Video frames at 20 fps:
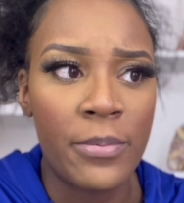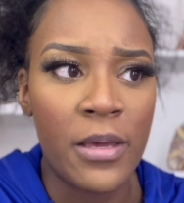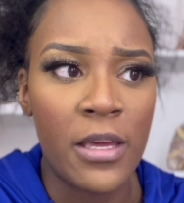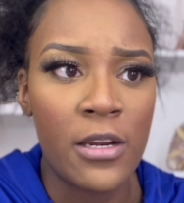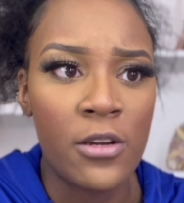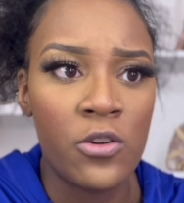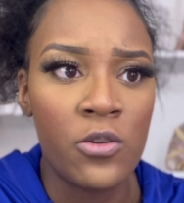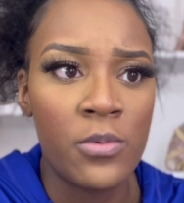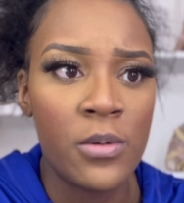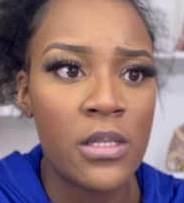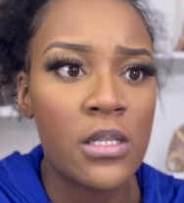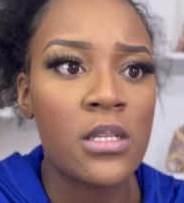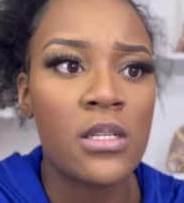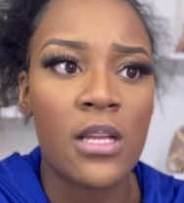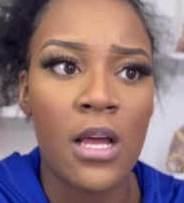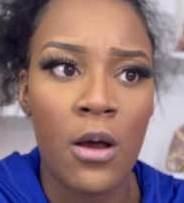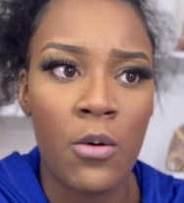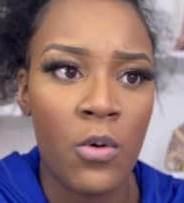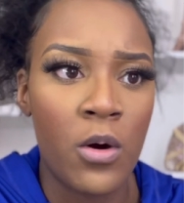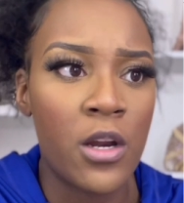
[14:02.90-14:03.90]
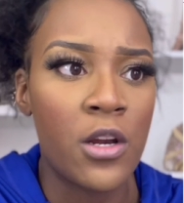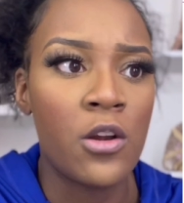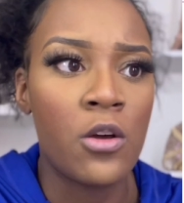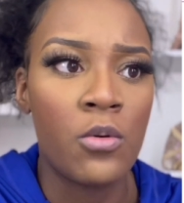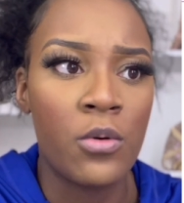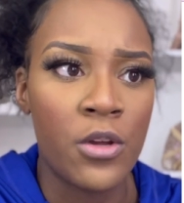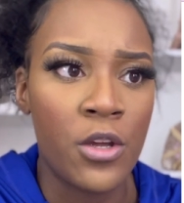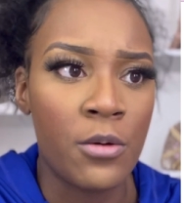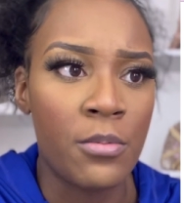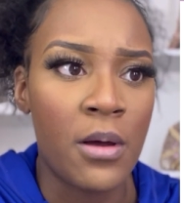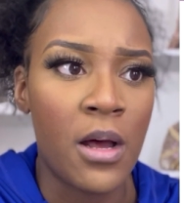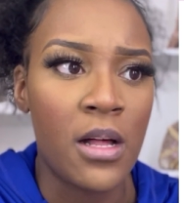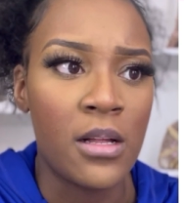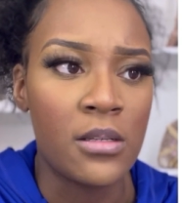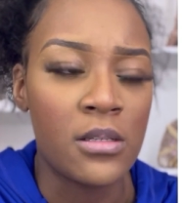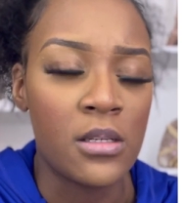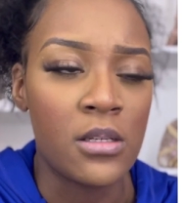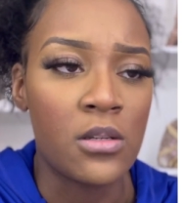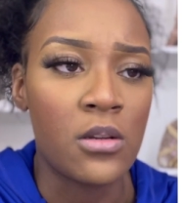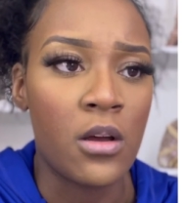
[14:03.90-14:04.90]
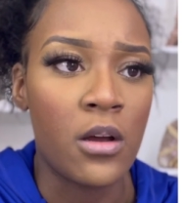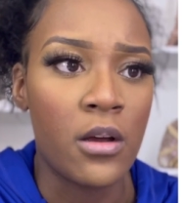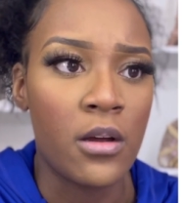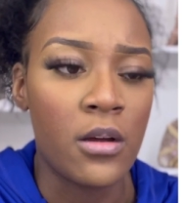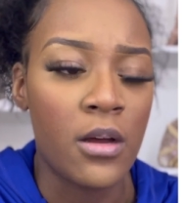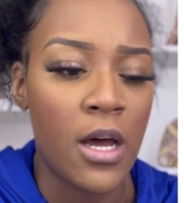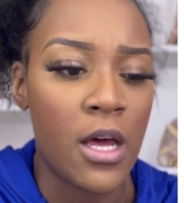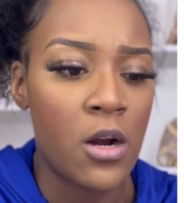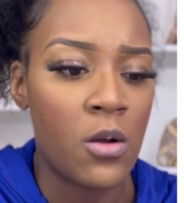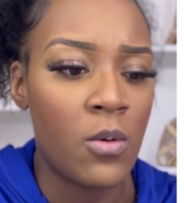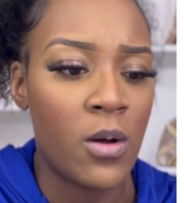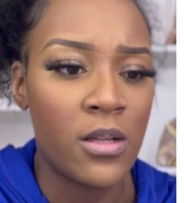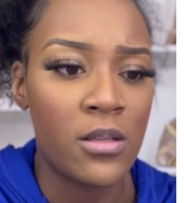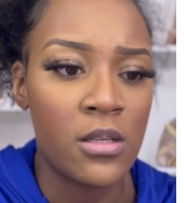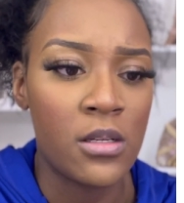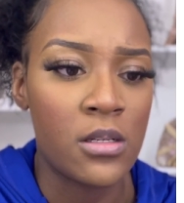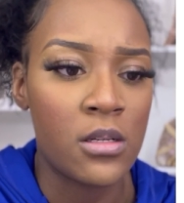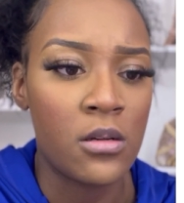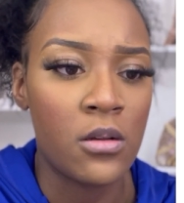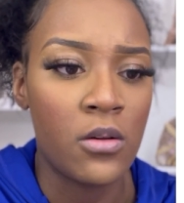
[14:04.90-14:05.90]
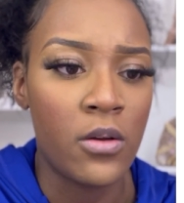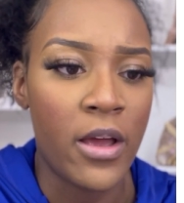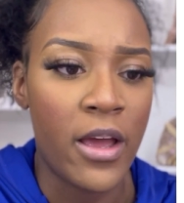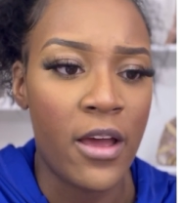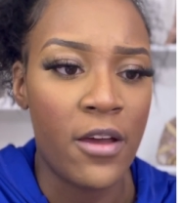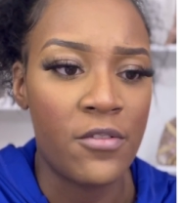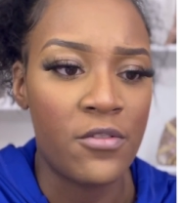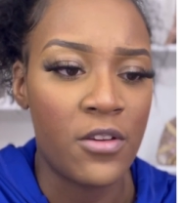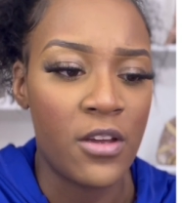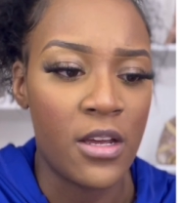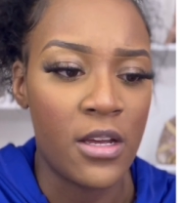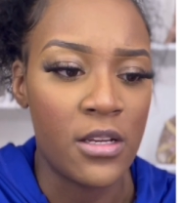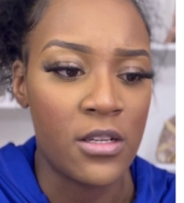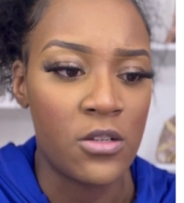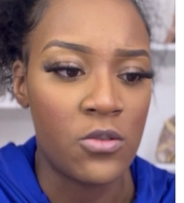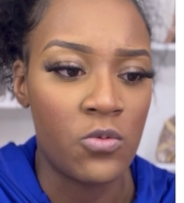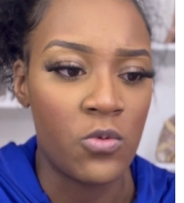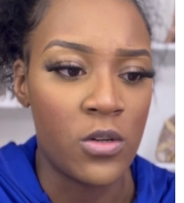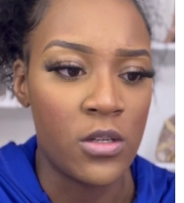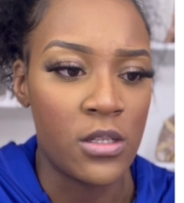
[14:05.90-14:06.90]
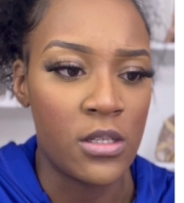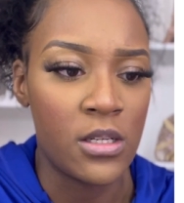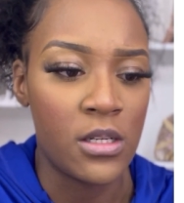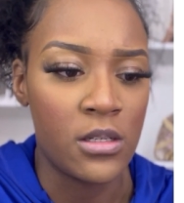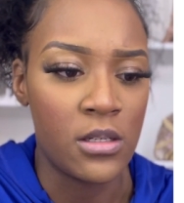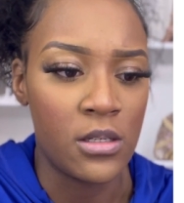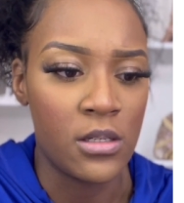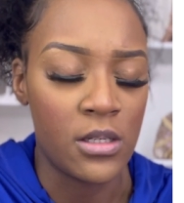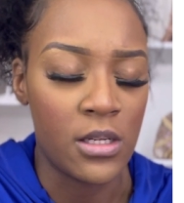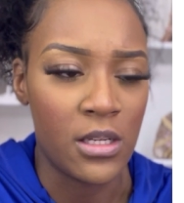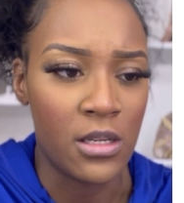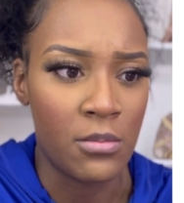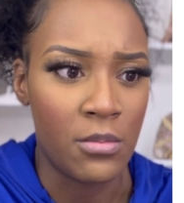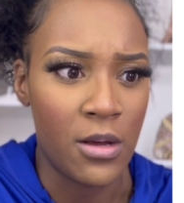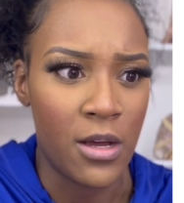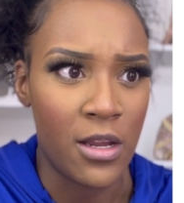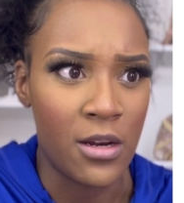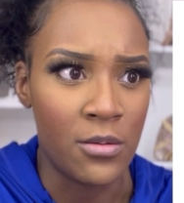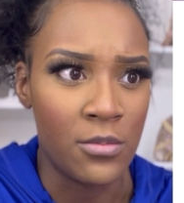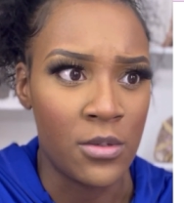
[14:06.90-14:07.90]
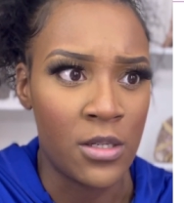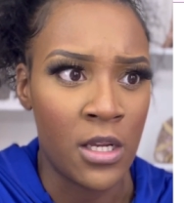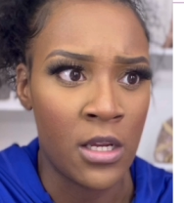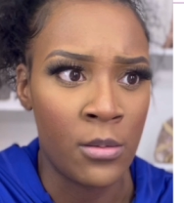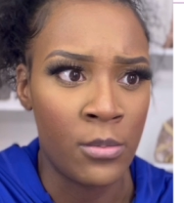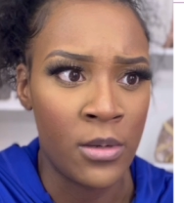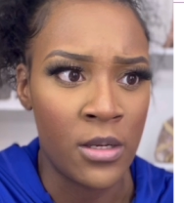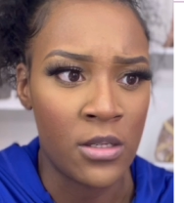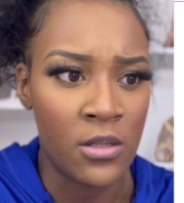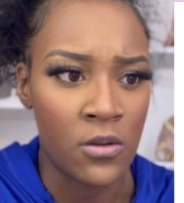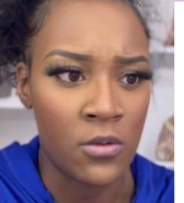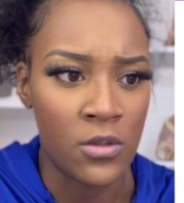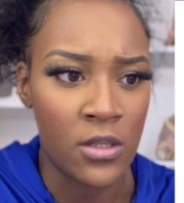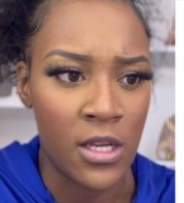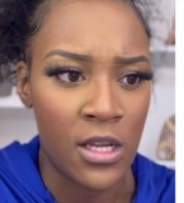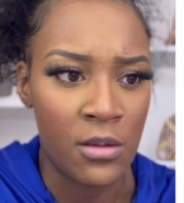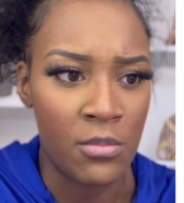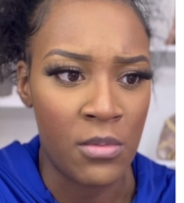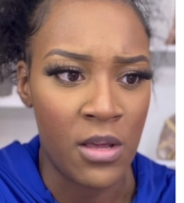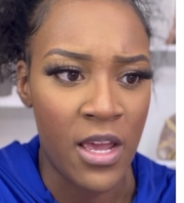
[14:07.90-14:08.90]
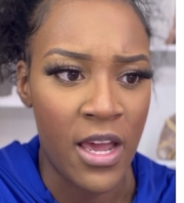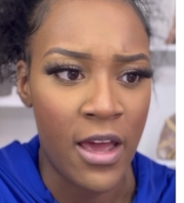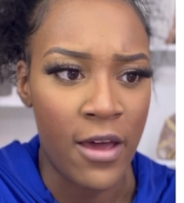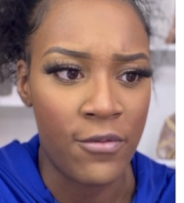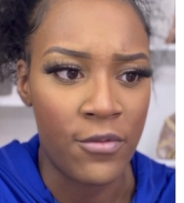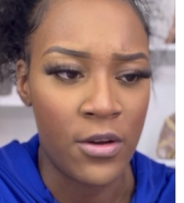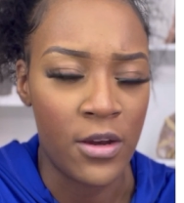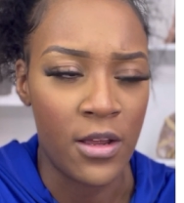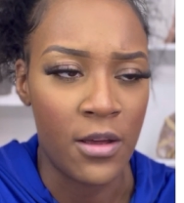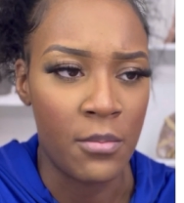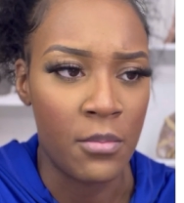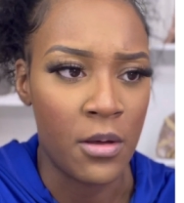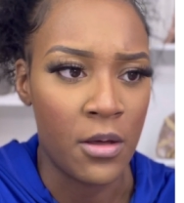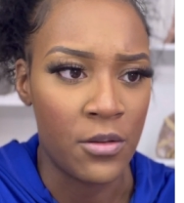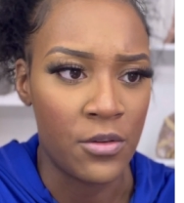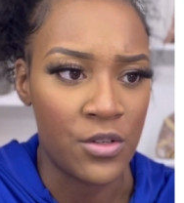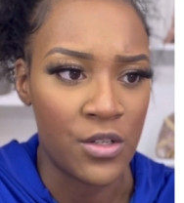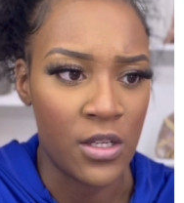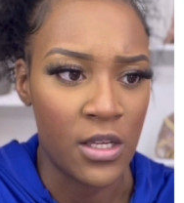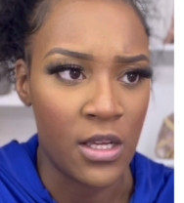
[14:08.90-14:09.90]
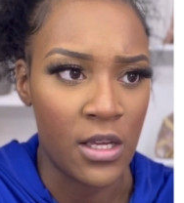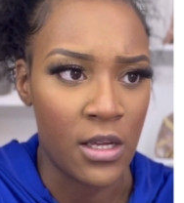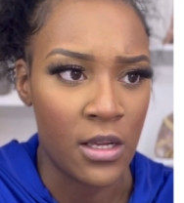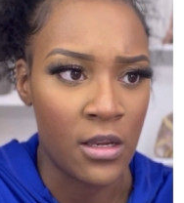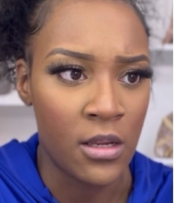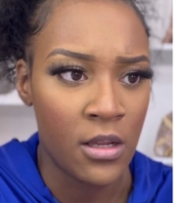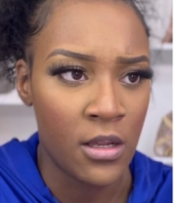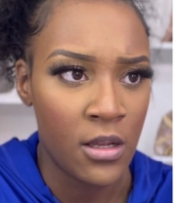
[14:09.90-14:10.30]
at a new business, I want to know what your policies are. I don't want this little half-ass one sentence at the bottom telling me it's going to take me half a damn month to get